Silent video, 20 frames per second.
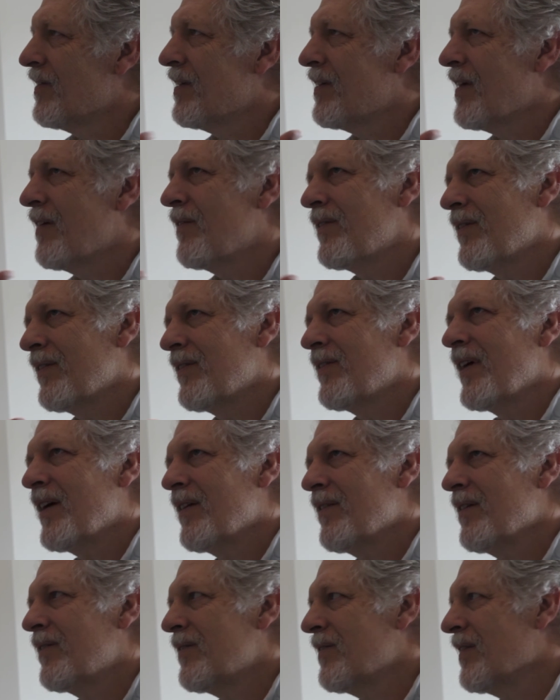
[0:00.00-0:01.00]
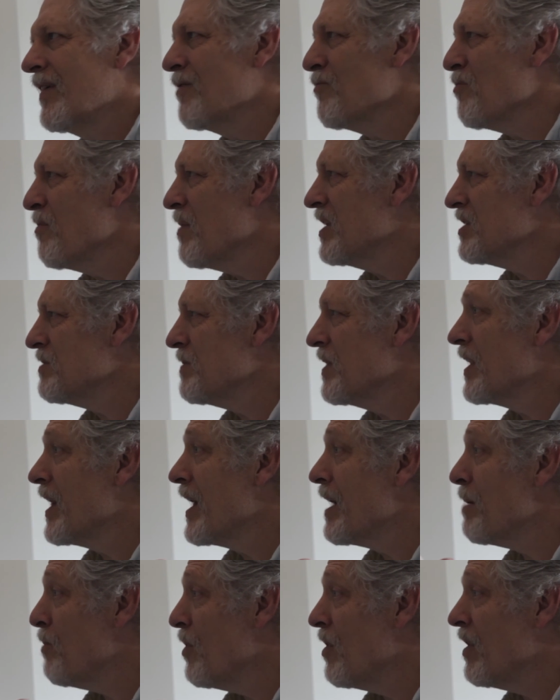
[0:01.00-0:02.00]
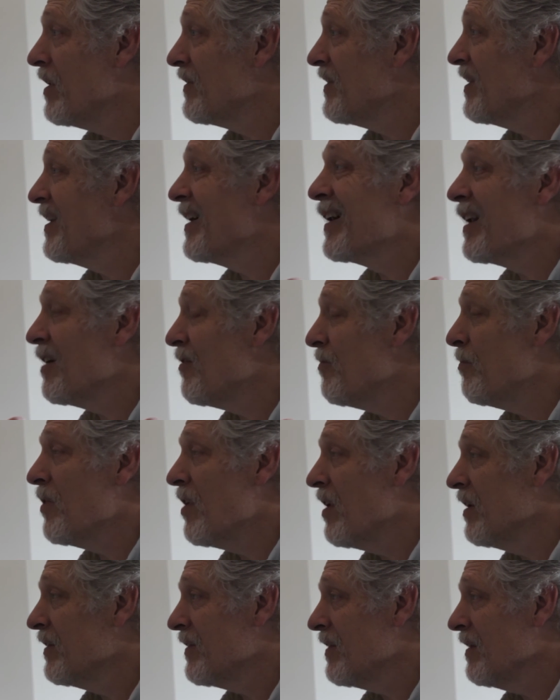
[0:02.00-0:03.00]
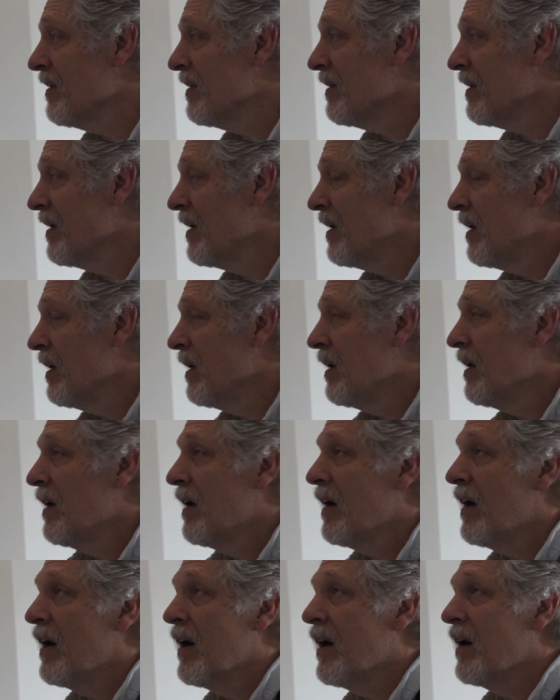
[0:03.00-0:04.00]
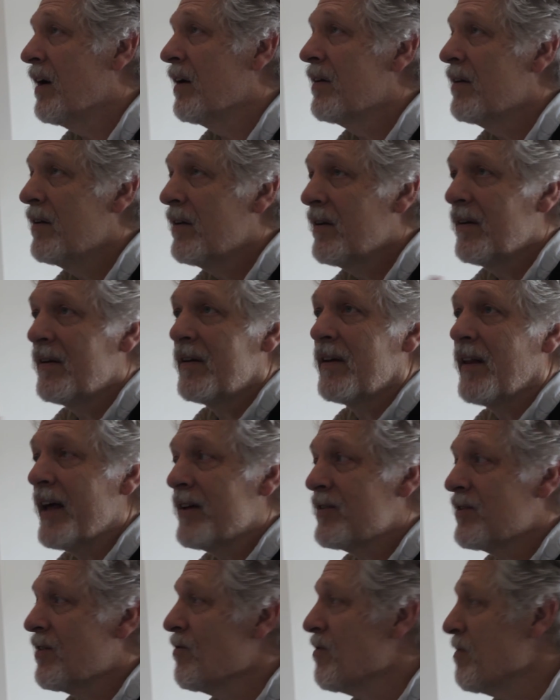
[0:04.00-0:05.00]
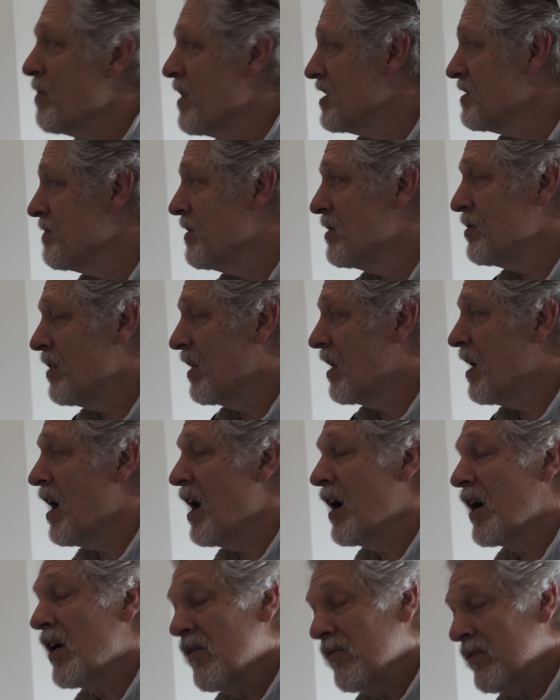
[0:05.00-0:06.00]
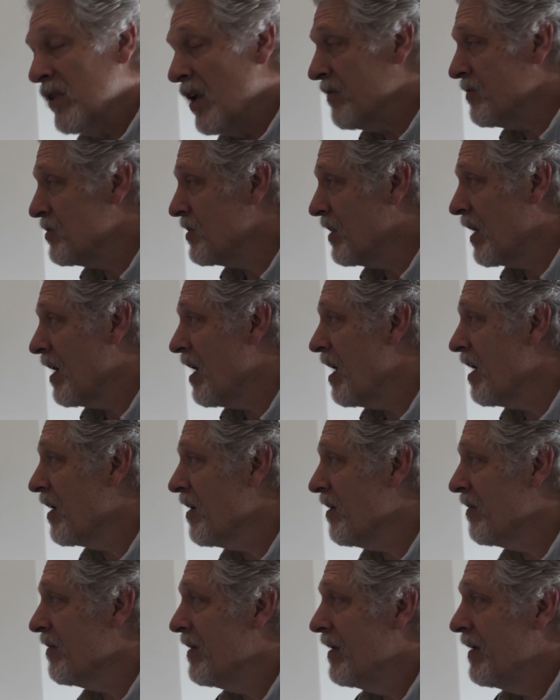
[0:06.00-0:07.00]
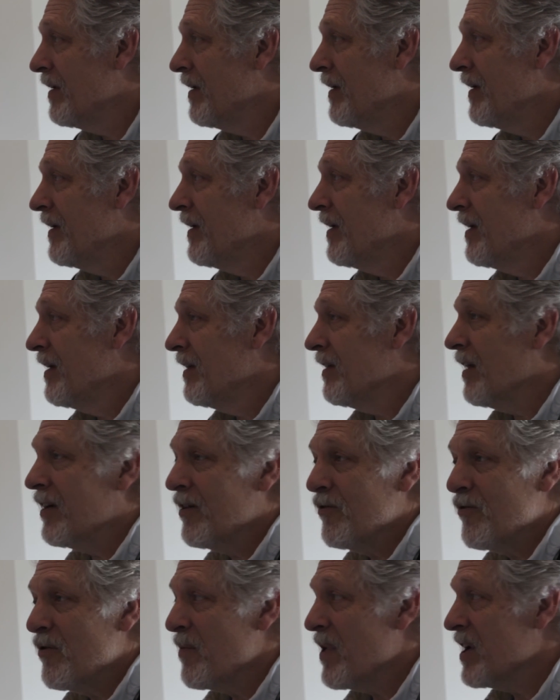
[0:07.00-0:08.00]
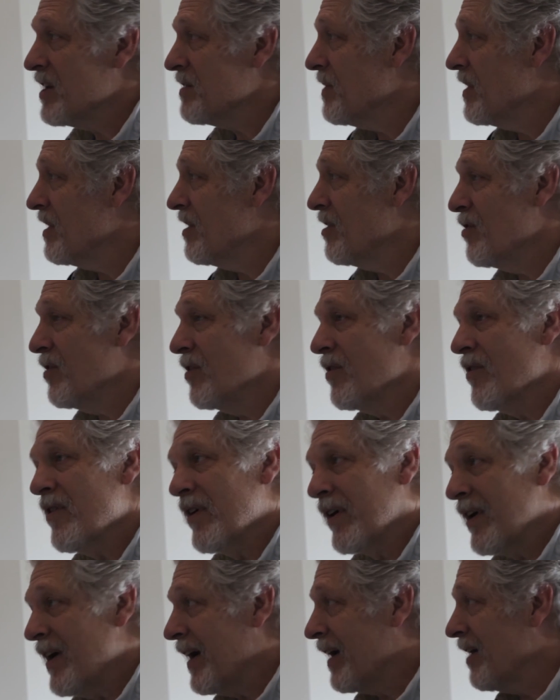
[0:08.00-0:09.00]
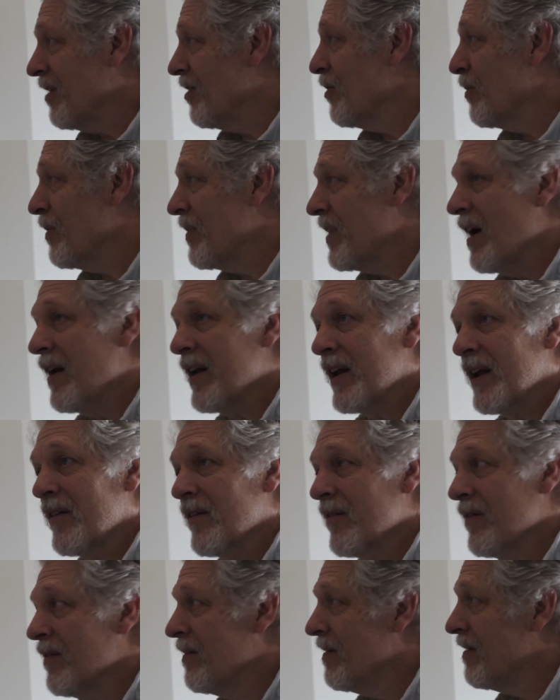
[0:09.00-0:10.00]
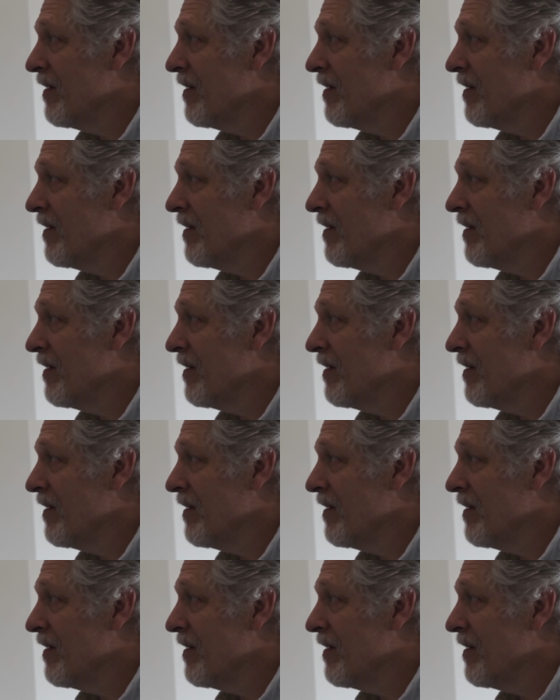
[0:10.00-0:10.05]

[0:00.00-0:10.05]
I was just saying, this city reminds me a lot of Boston. I love Boston. Glasgow reminds me of Chicago. Love Chicago. London reminds me of New York. I can do without either.